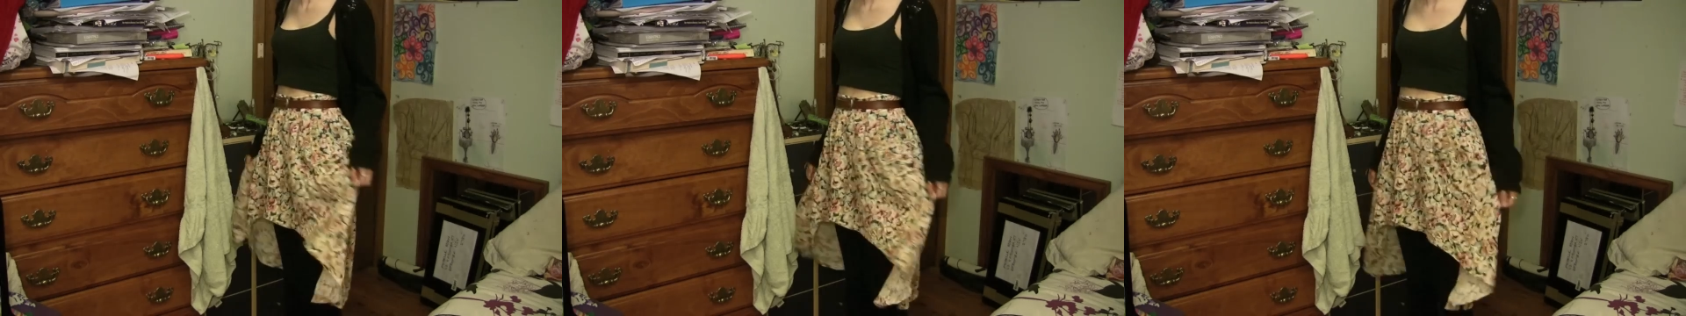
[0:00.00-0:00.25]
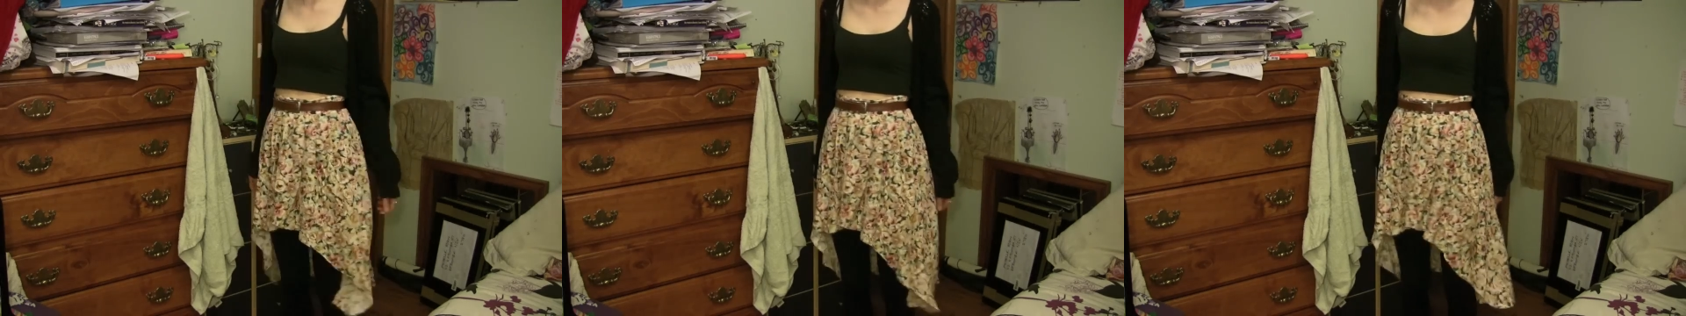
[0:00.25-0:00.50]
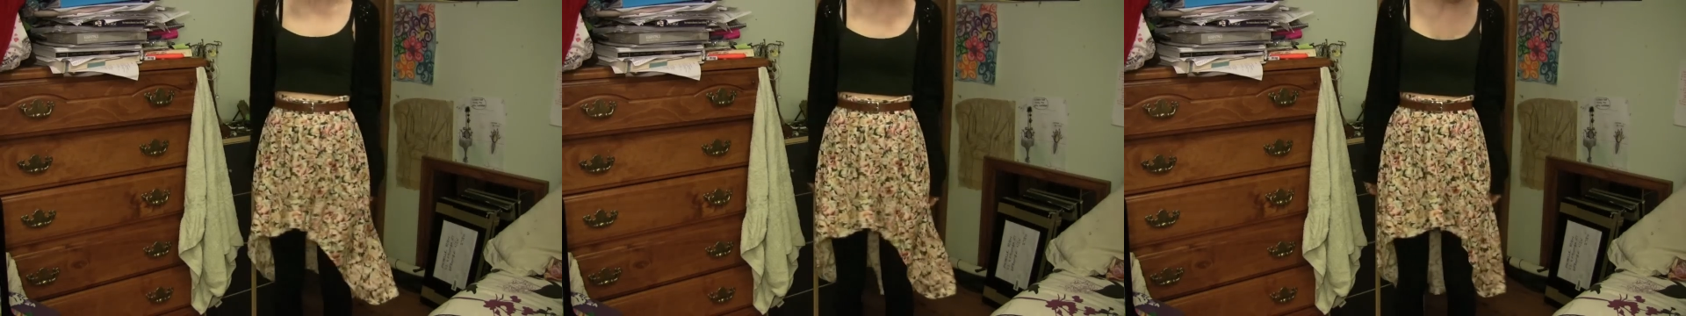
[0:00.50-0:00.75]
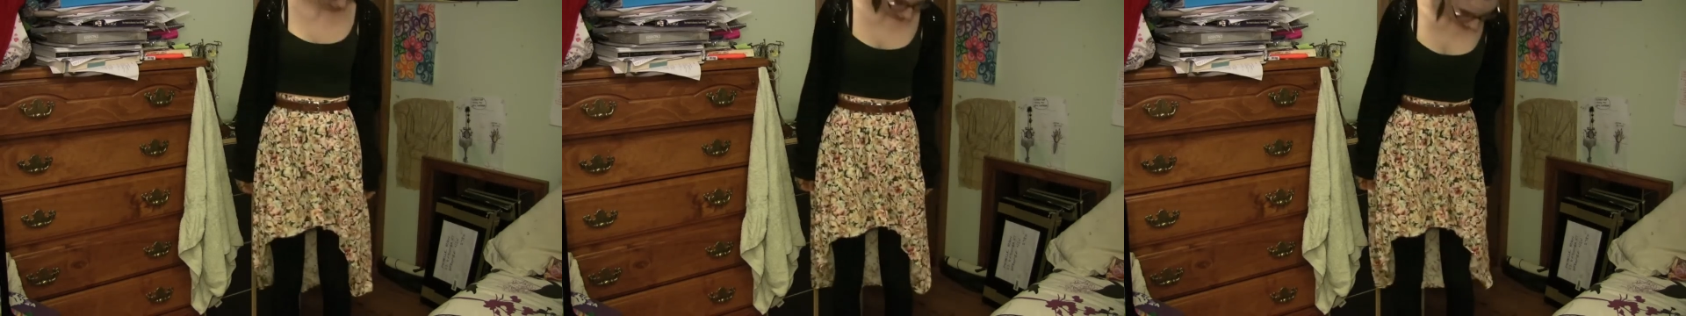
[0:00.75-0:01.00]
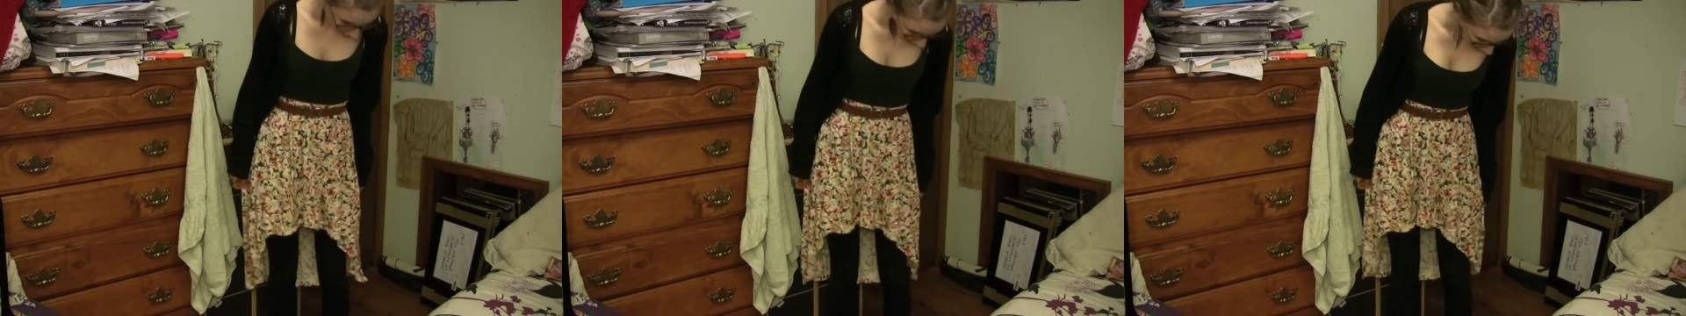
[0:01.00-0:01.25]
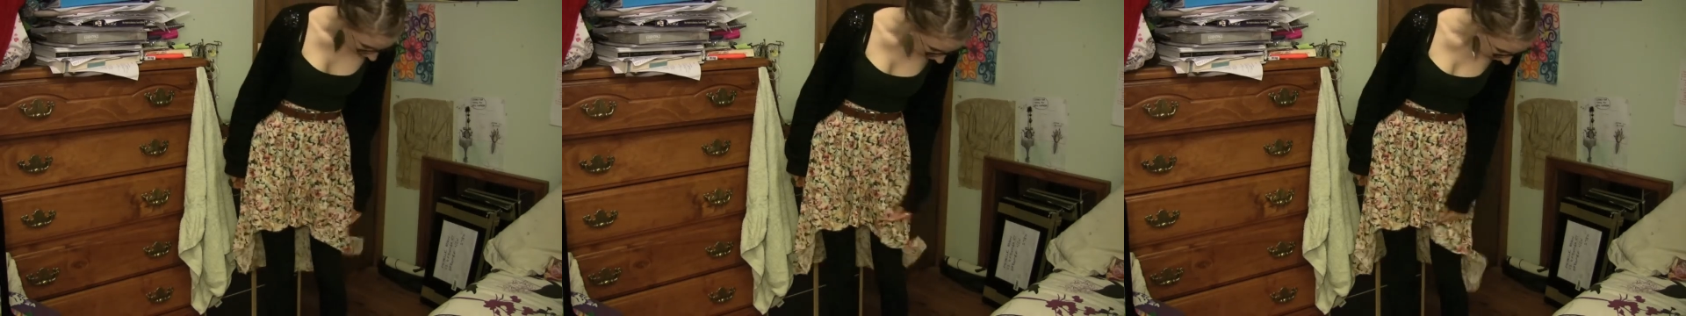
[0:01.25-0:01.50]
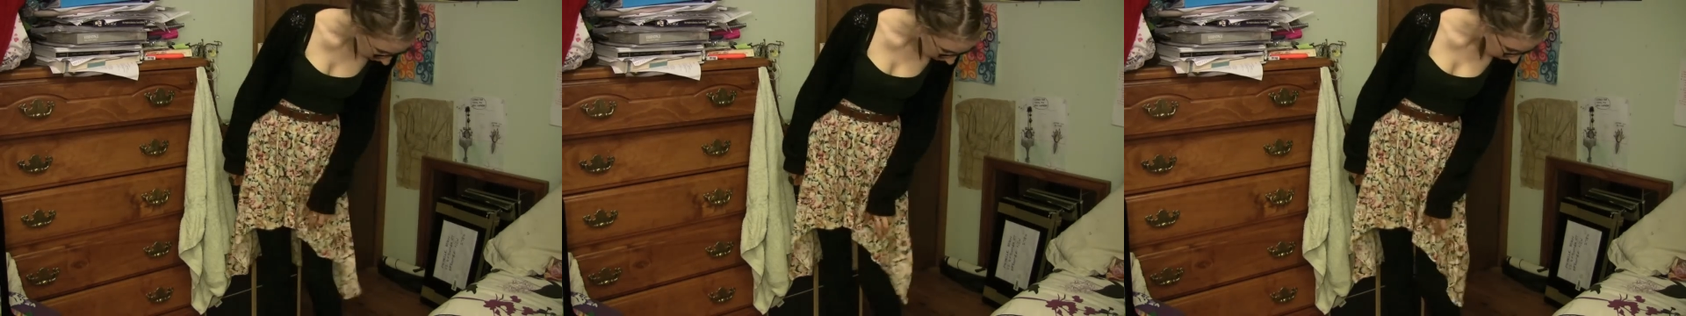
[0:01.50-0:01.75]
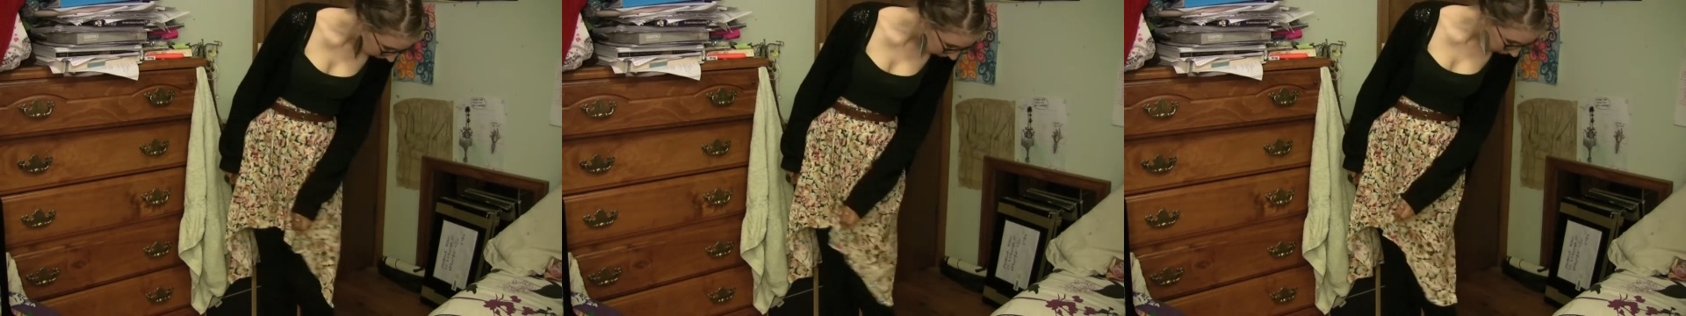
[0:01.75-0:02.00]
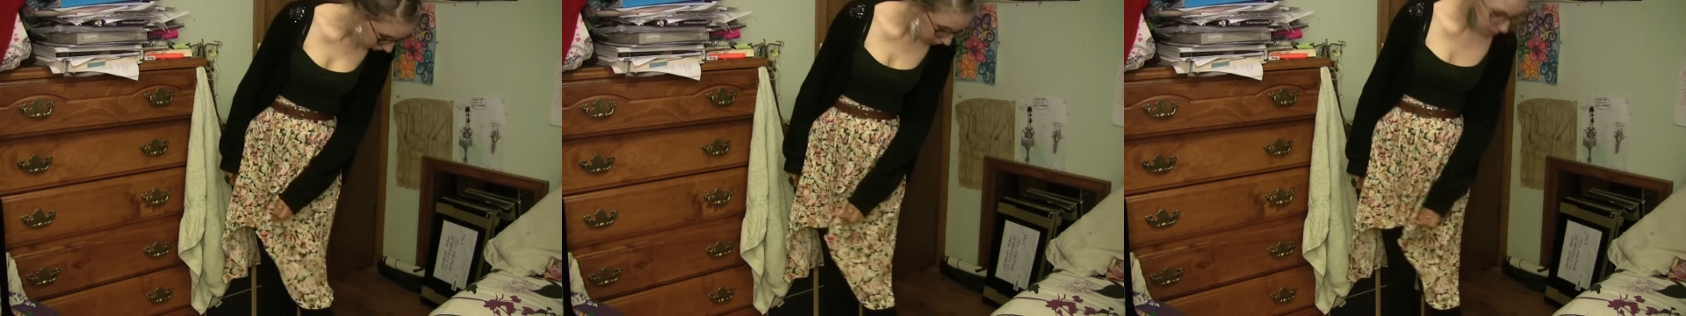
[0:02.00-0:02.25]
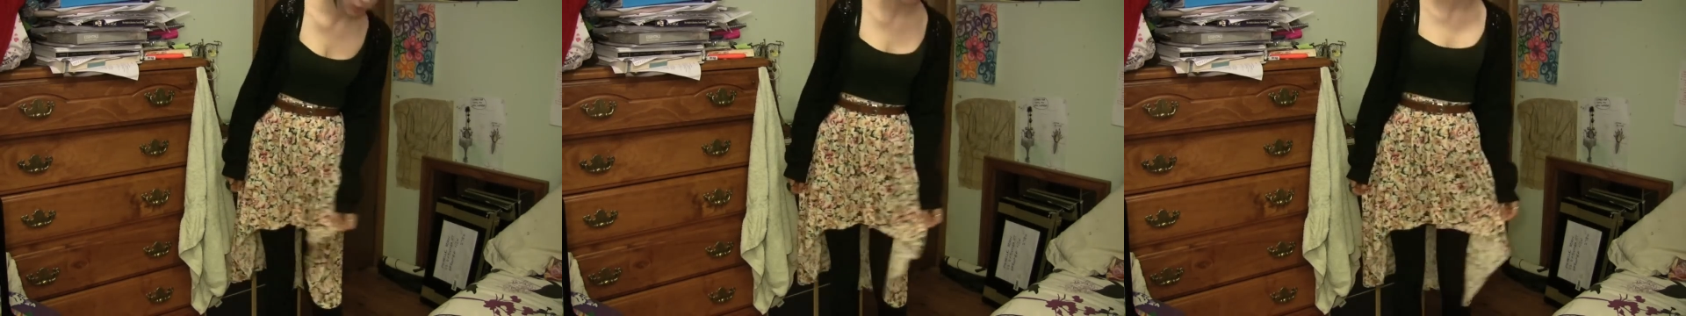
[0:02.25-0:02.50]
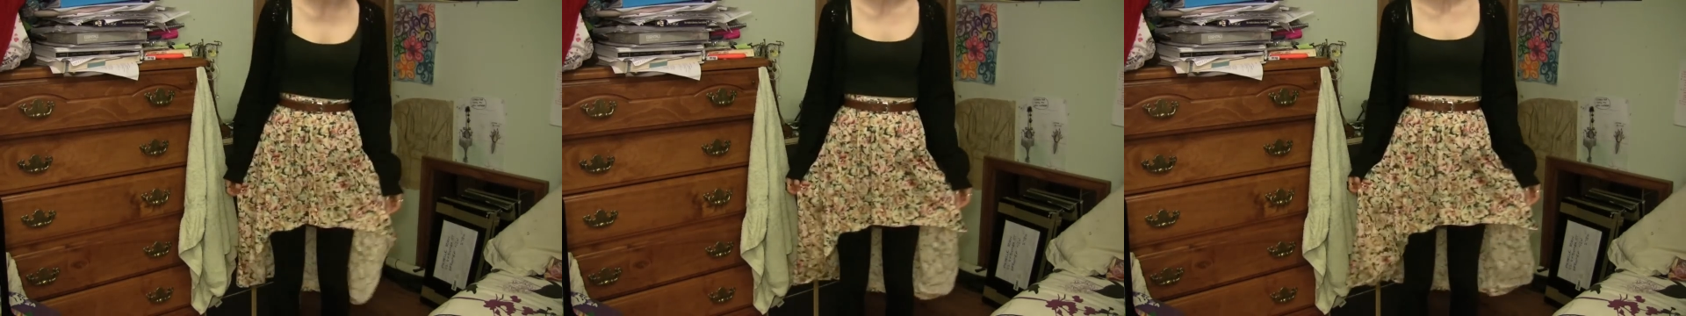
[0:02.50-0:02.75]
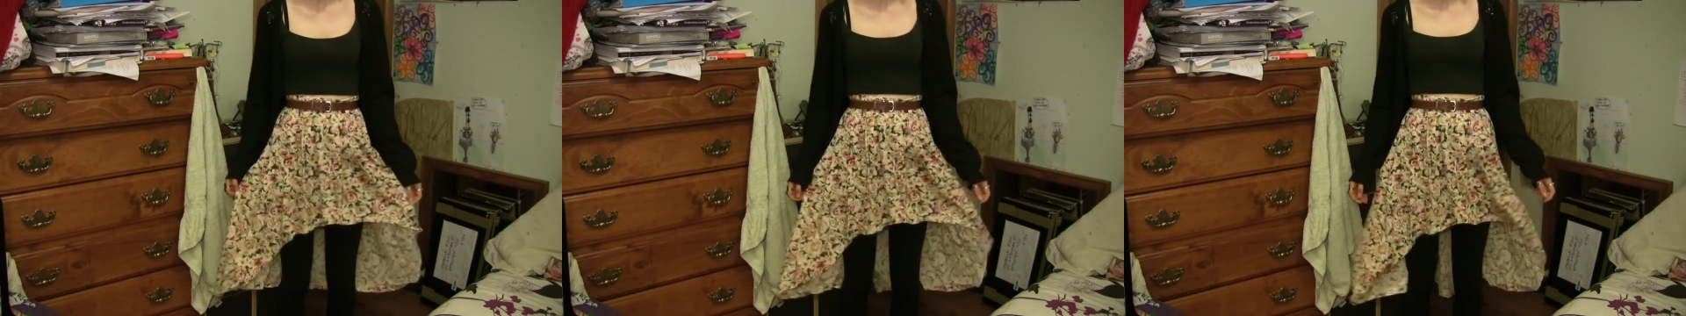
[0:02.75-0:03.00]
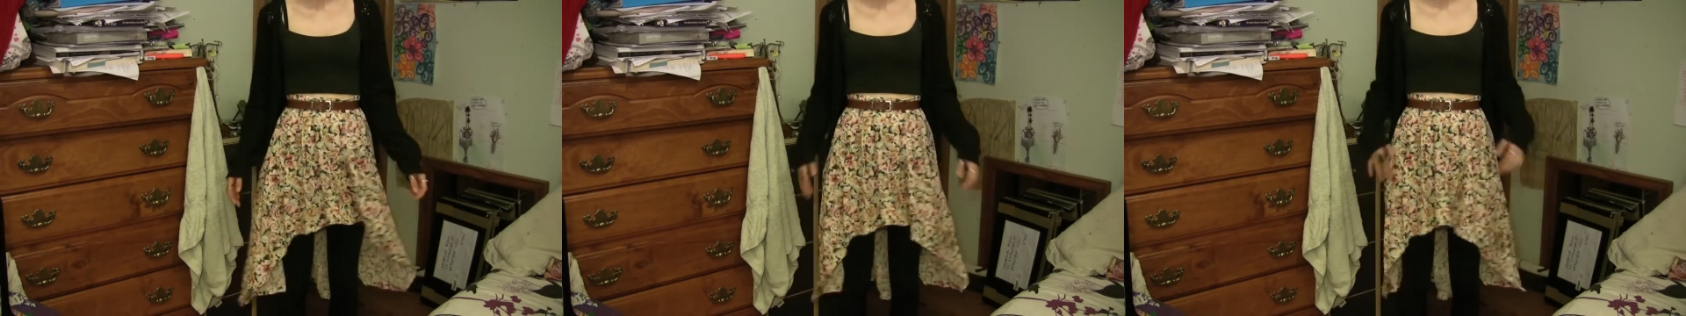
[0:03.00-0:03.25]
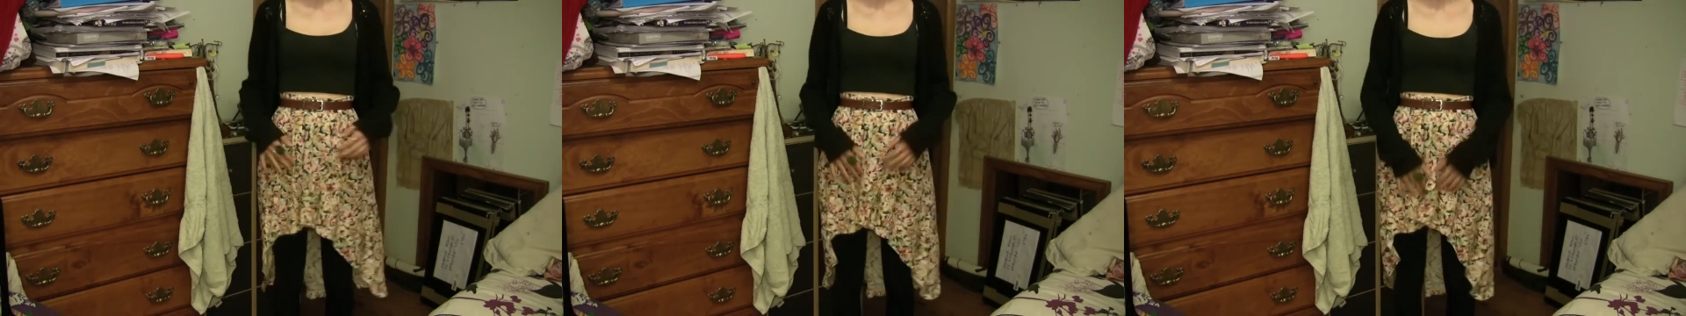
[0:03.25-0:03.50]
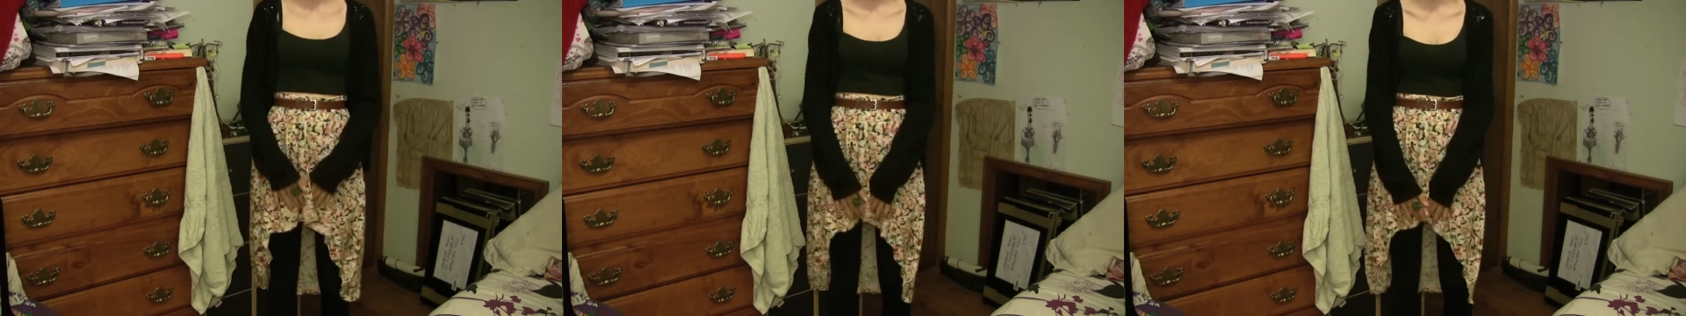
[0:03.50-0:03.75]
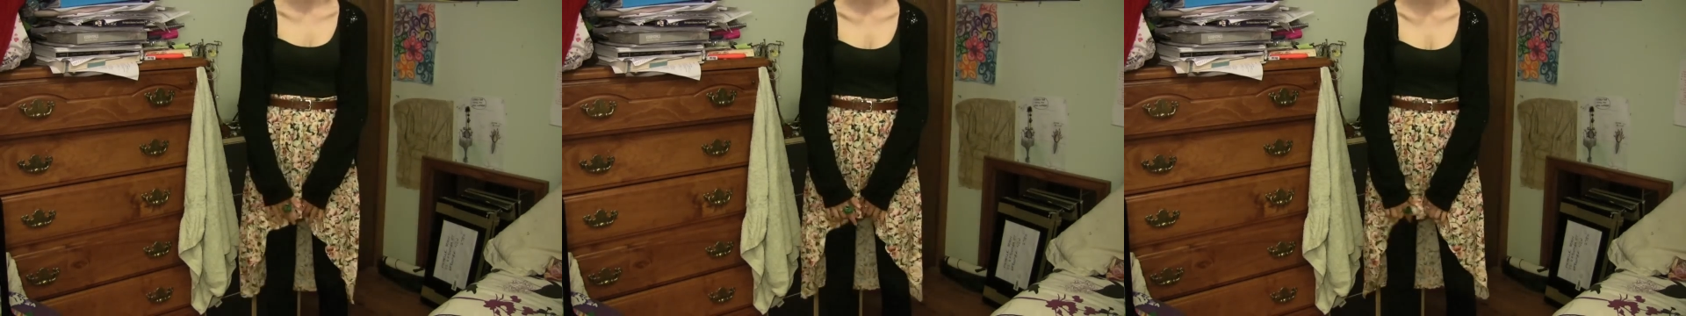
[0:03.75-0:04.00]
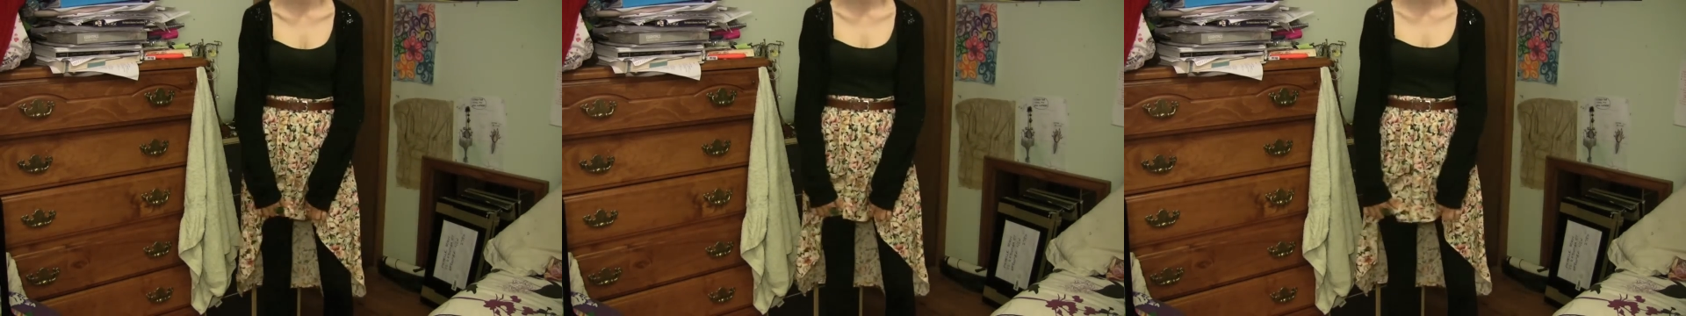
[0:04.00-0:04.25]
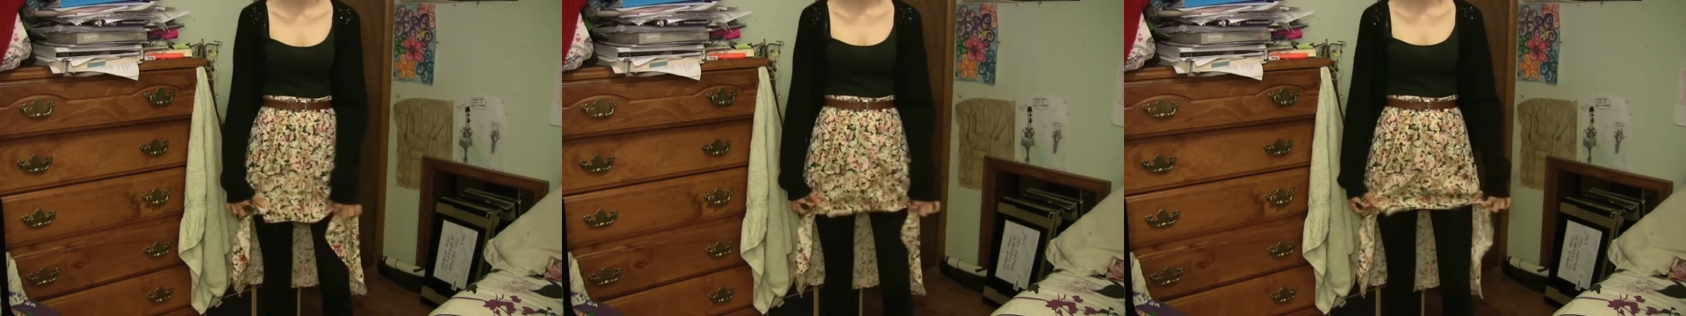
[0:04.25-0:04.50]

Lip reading: [unreadable: no face in view]